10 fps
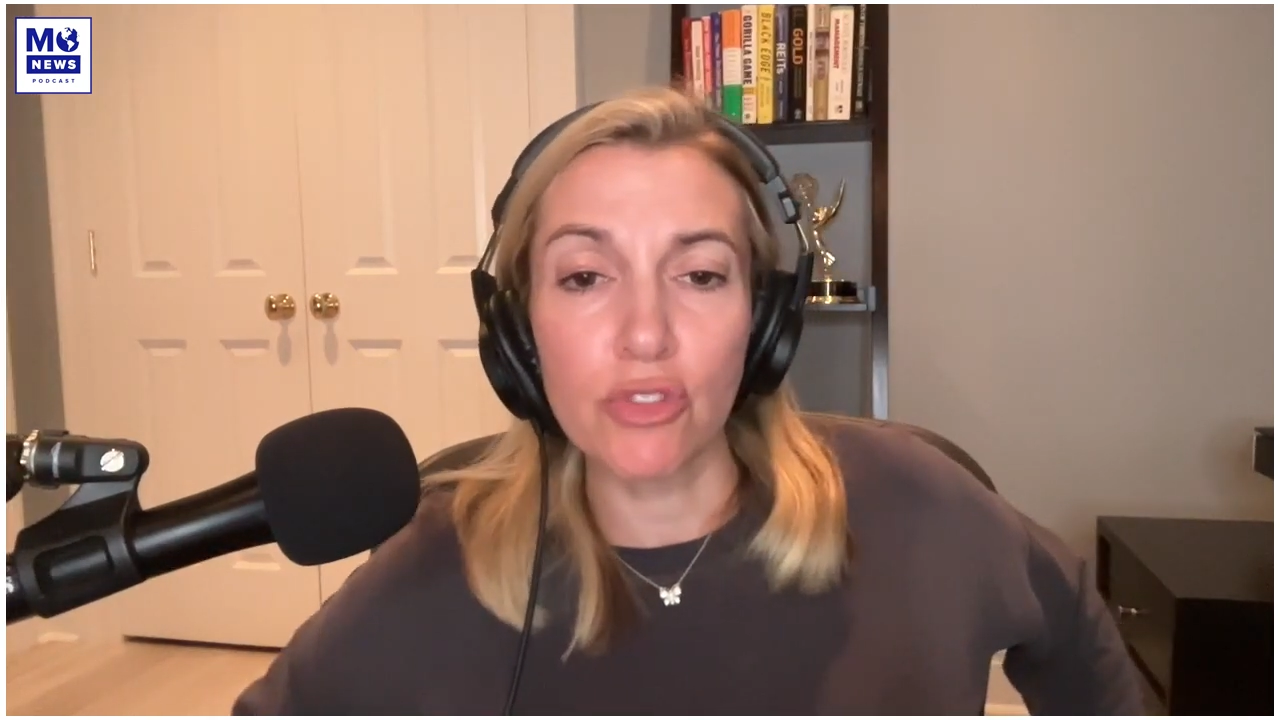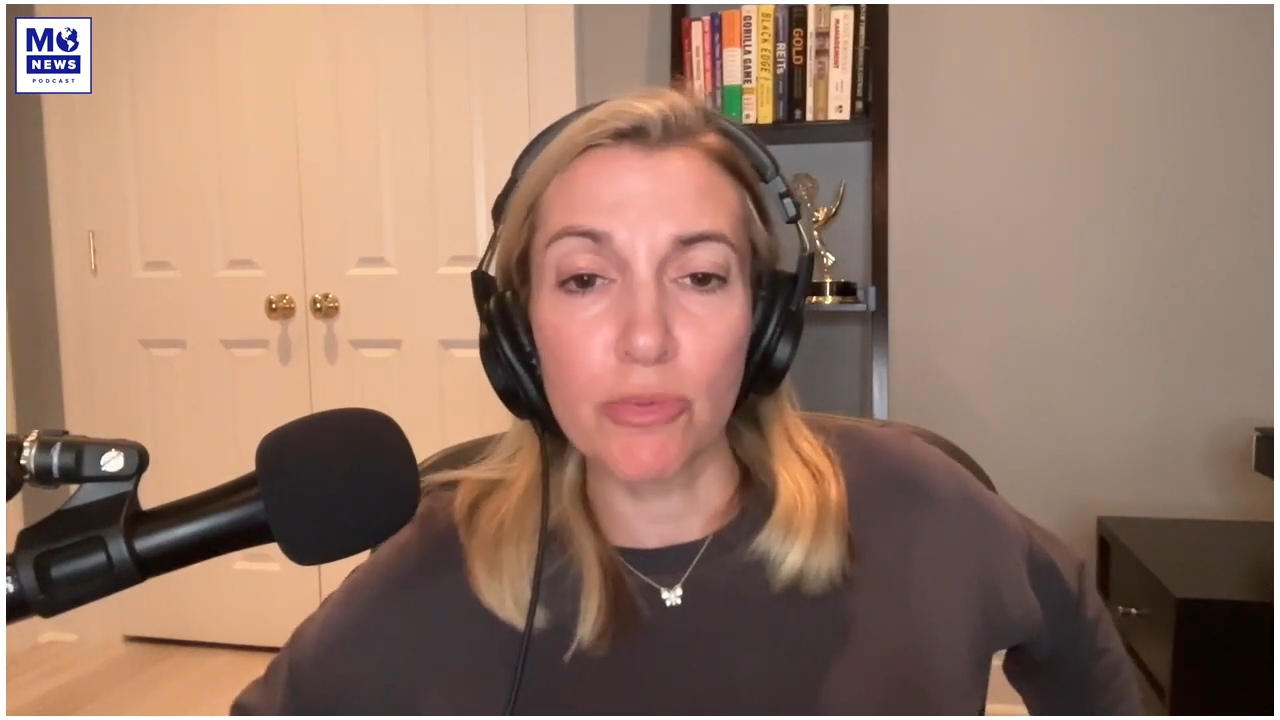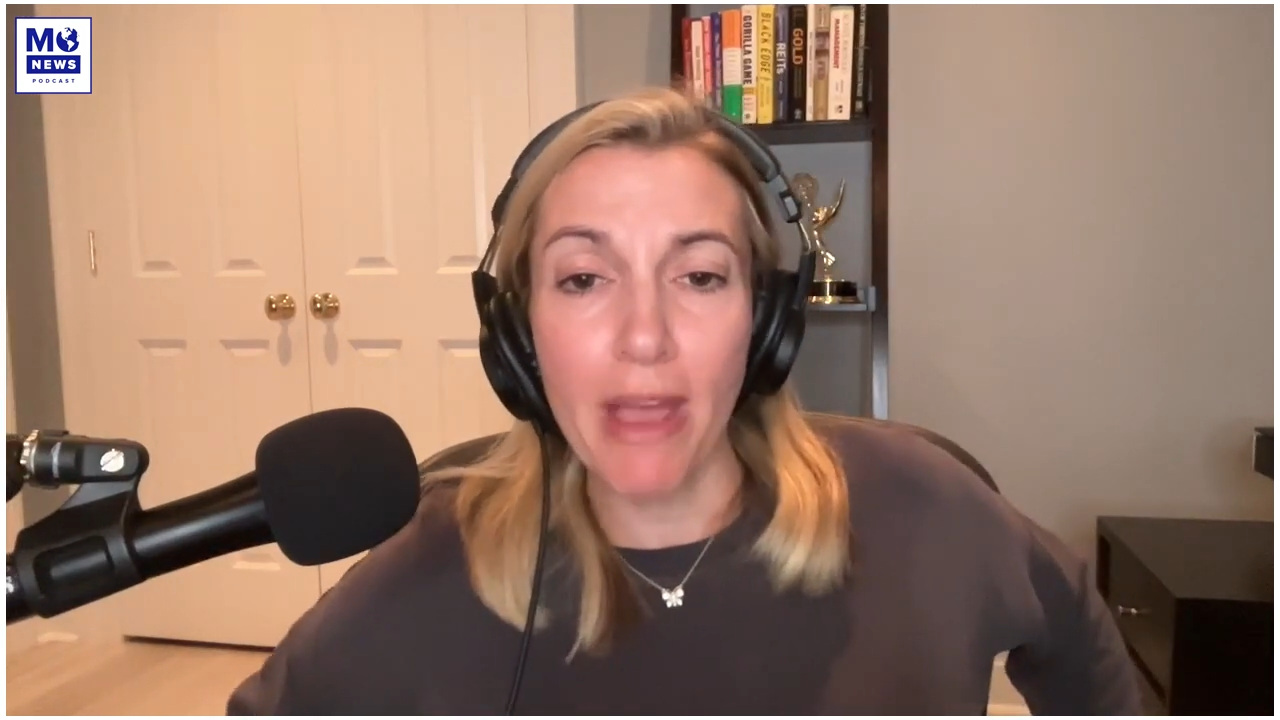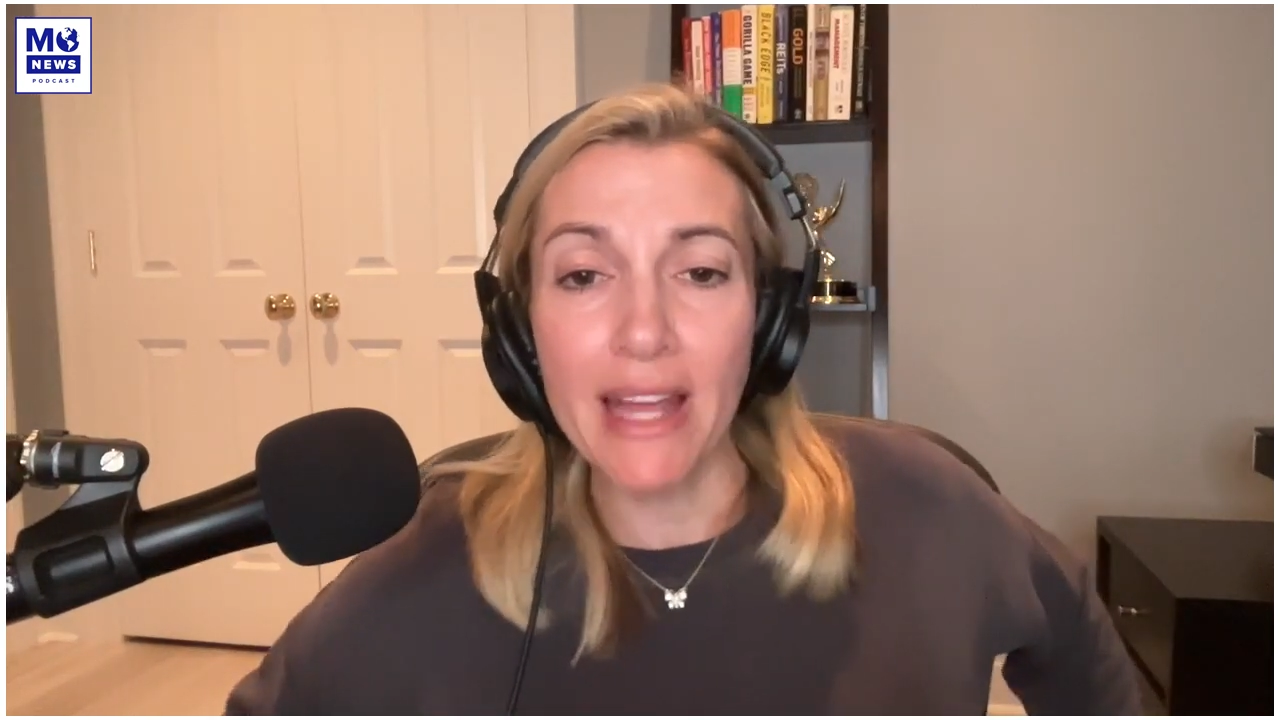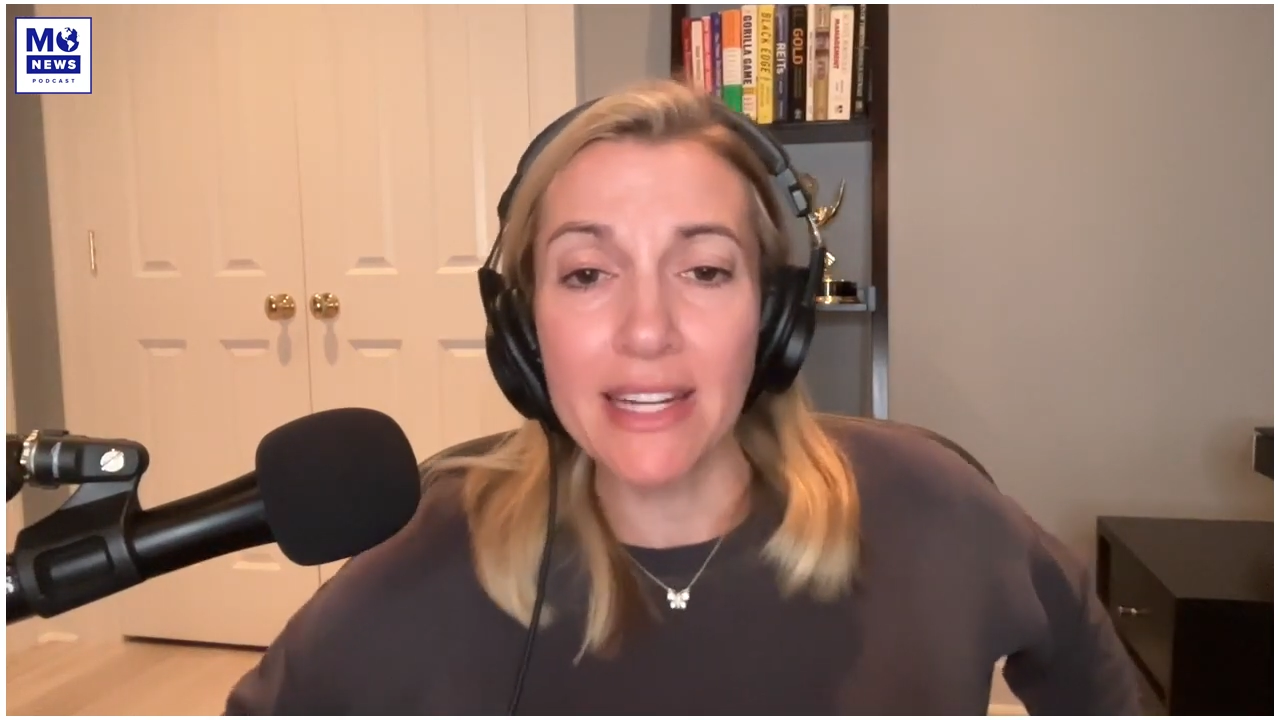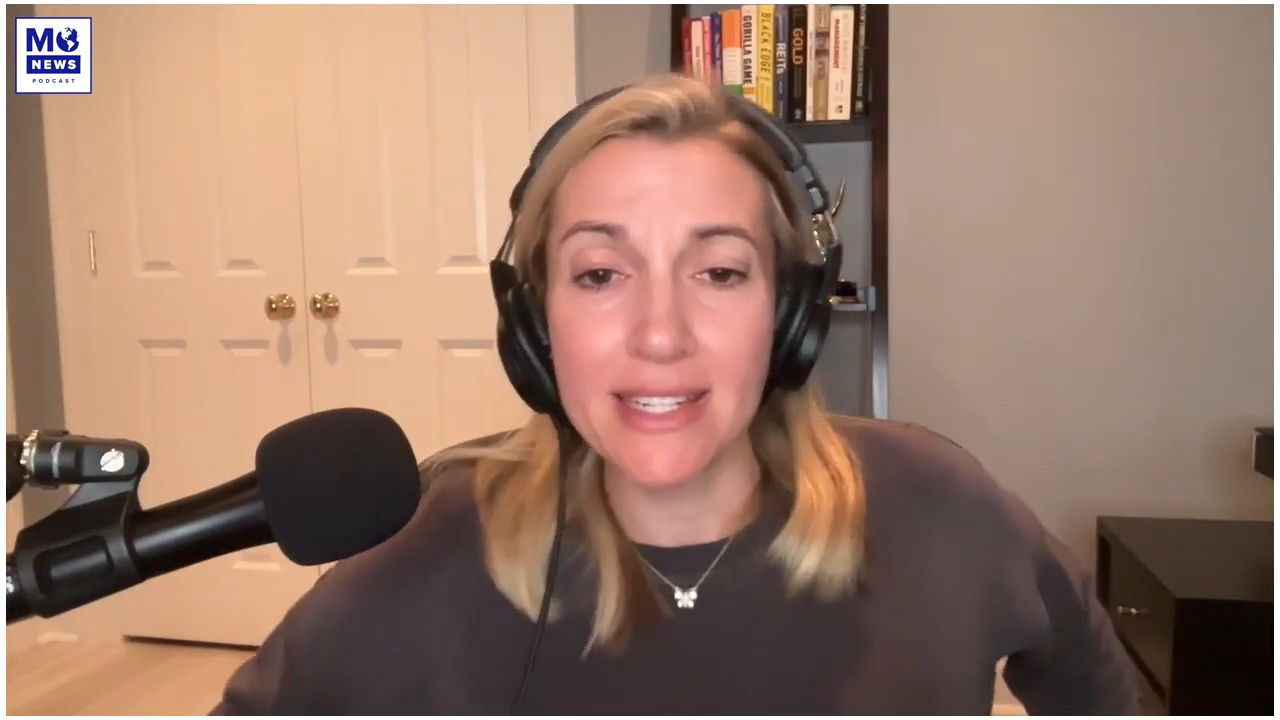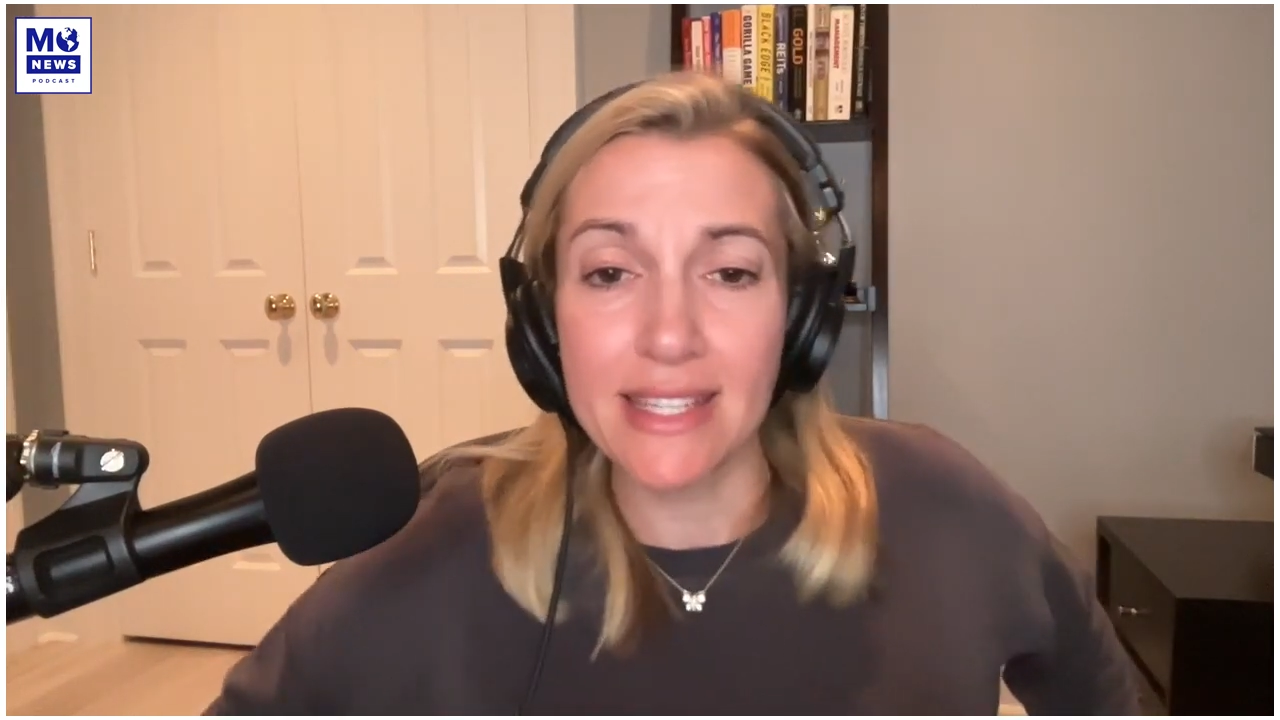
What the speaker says: Spanish